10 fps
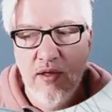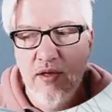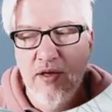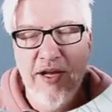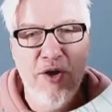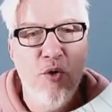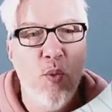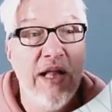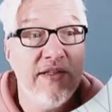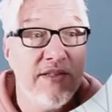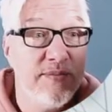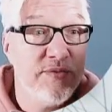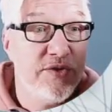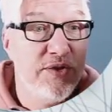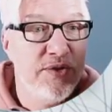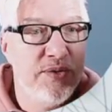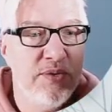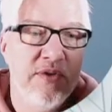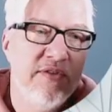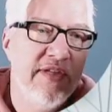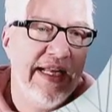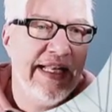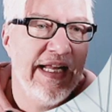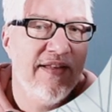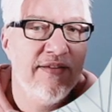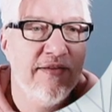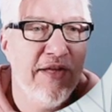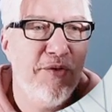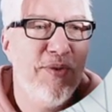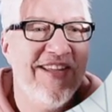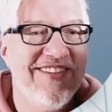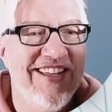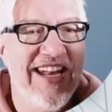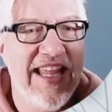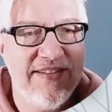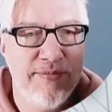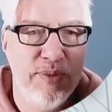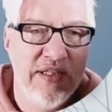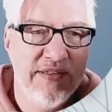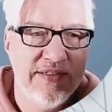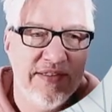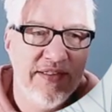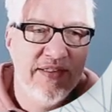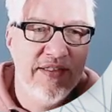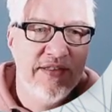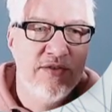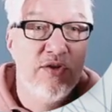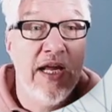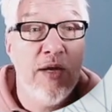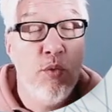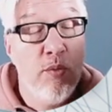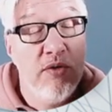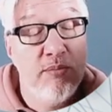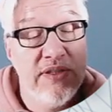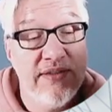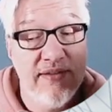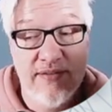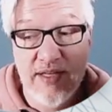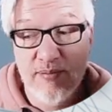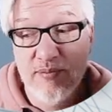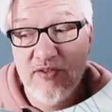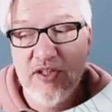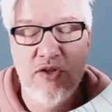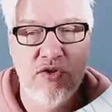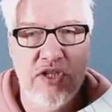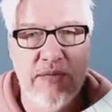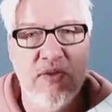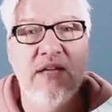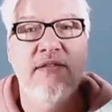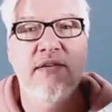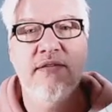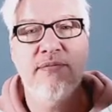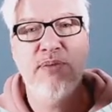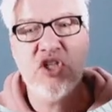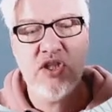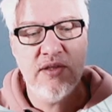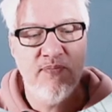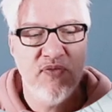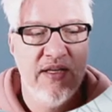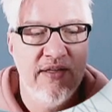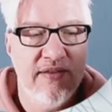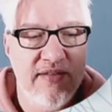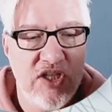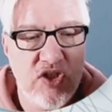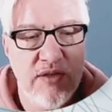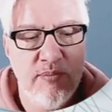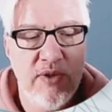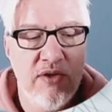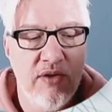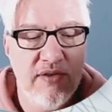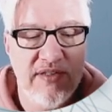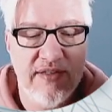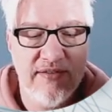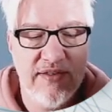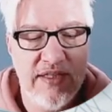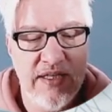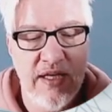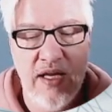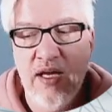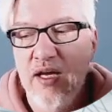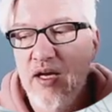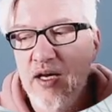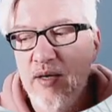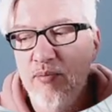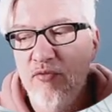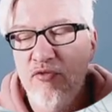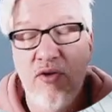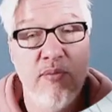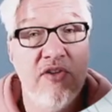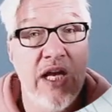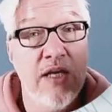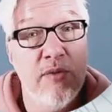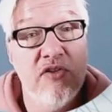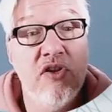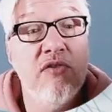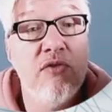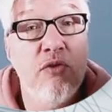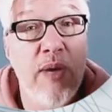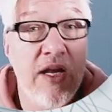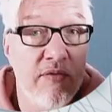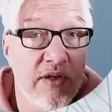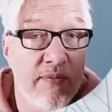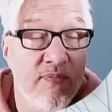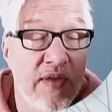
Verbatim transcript: Hello, welcome to tecRacer Tech Let's Build. Today we will build some security. And it's a special session because yesterday um, from the AWS User Group Hanover,